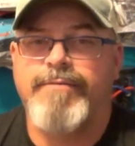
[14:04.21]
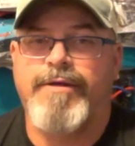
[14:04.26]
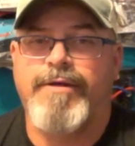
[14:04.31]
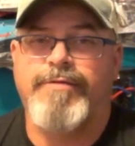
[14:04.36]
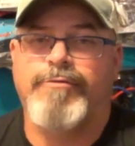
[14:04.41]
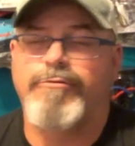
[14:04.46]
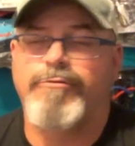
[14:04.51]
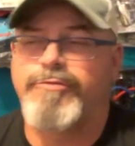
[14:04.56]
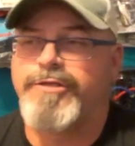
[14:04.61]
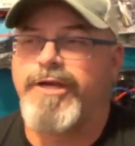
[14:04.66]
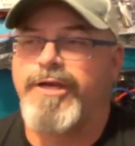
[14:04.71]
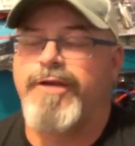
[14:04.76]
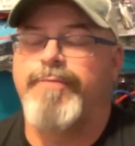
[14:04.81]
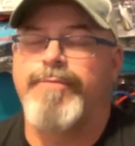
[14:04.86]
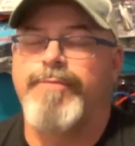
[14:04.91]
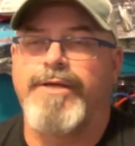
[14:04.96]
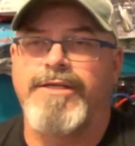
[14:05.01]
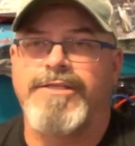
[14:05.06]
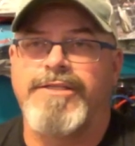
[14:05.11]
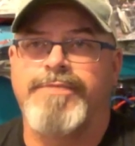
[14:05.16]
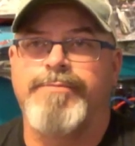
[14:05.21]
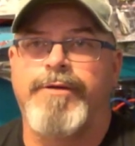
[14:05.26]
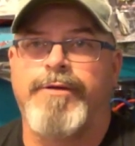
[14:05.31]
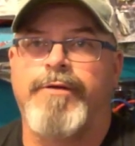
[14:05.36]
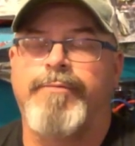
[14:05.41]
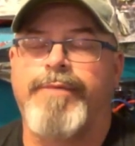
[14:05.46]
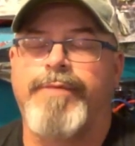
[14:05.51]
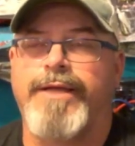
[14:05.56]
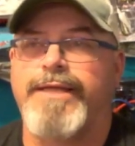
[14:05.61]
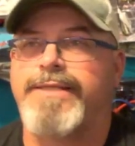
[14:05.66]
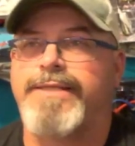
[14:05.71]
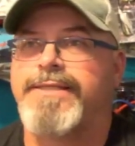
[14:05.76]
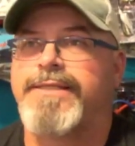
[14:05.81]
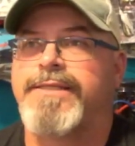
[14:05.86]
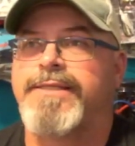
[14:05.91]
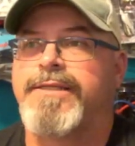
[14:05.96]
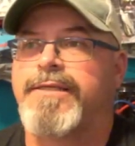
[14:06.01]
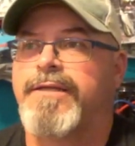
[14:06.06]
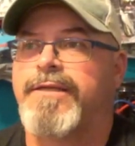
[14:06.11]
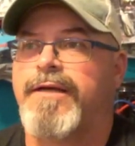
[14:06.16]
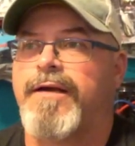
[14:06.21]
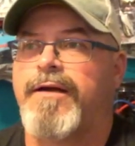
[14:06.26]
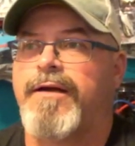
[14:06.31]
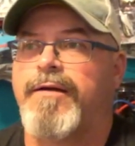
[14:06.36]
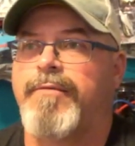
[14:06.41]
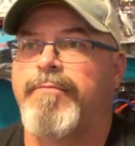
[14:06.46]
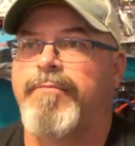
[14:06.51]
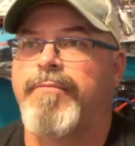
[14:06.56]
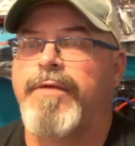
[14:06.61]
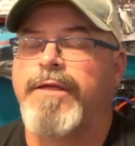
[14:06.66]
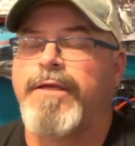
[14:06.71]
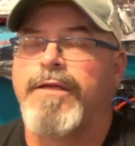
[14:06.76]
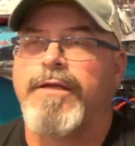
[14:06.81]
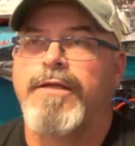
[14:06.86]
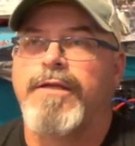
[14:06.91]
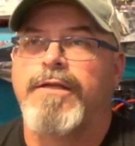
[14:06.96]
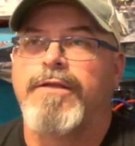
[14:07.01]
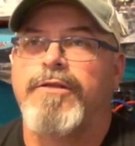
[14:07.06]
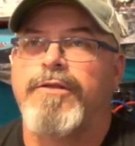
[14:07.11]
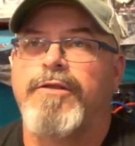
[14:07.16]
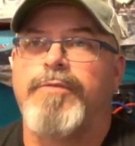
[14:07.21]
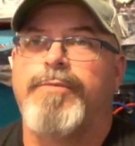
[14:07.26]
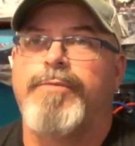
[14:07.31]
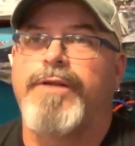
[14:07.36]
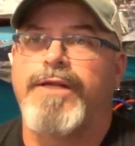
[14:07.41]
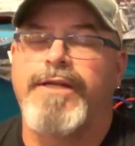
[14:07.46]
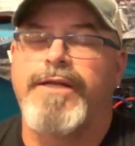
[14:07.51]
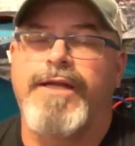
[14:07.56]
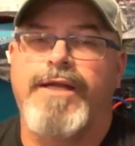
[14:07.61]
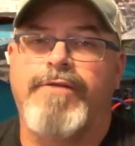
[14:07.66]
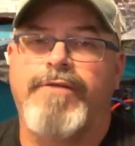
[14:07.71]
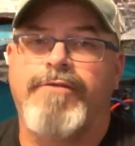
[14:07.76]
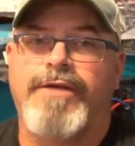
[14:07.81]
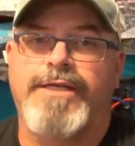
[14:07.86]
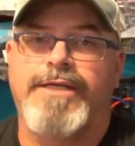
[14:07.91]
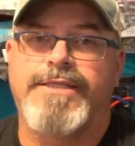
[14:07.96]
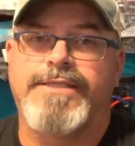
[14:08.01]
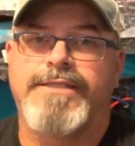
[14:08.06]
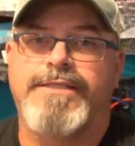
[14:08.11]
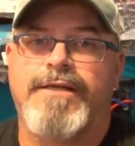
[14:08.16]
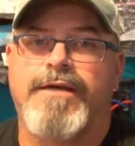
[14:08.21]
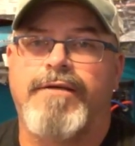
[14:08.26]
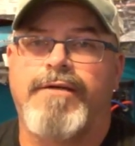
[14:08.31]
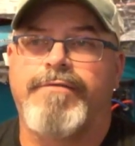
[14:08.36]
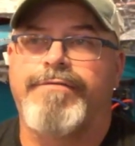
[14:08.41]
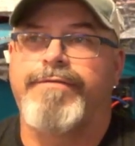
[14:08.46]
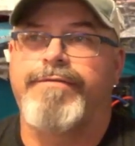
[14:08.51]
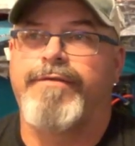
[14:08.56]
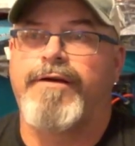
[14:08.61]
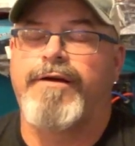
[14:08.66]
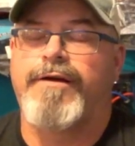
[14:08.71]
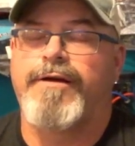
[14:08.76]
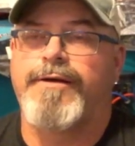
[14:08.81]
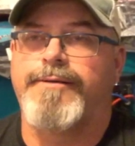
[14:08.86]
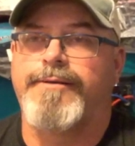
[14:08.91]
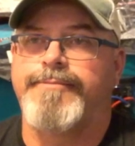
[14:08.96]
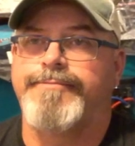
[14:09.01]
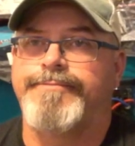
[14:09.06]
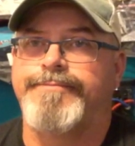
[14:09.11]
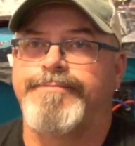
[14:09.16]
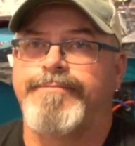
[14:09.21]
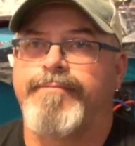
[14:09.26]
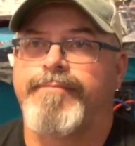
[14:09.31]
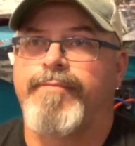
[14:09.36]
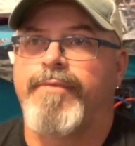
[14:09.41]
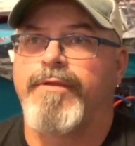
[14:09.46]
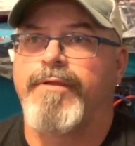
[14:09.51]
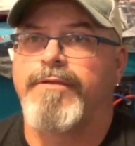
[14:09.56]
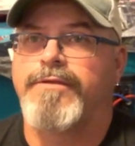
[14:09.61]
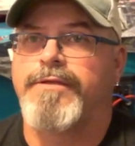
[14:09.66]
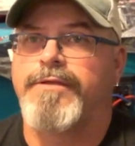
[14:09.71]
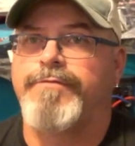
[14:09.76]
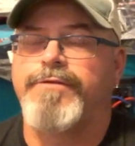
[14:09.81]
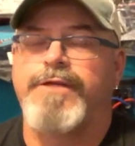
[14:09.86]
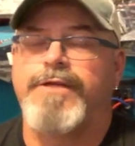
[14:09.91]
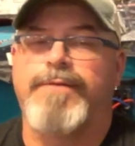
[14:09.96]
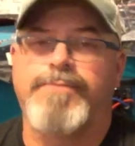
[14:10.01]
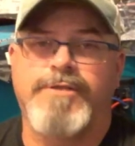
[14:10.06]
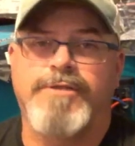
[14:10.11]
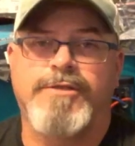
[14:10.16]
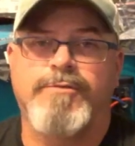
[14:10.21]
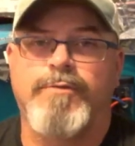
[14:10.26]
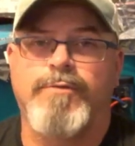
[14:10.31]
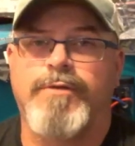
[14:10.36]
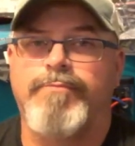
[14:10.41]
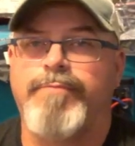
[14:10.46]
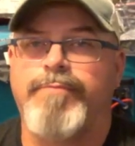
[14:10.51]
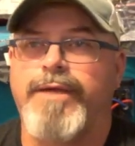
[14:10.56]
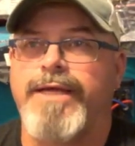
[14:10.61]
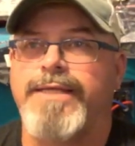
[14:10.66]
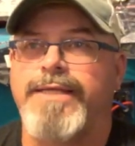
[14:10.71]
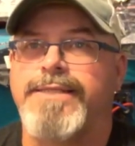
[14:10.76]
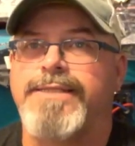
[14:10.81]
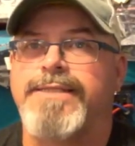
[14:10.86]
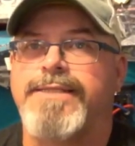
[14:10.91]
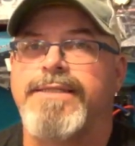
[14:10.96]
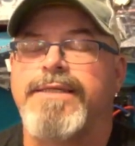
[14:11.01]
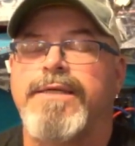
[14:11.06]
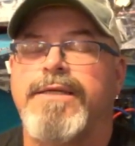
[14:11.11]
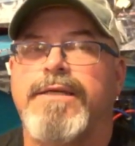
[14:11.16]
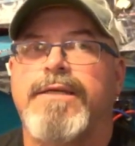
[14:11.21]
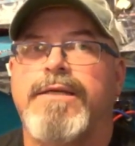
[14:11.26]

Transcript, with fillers: I threw chatterbaits, spinner baits, a little bit of Ned rig stuff, different types of swim baits,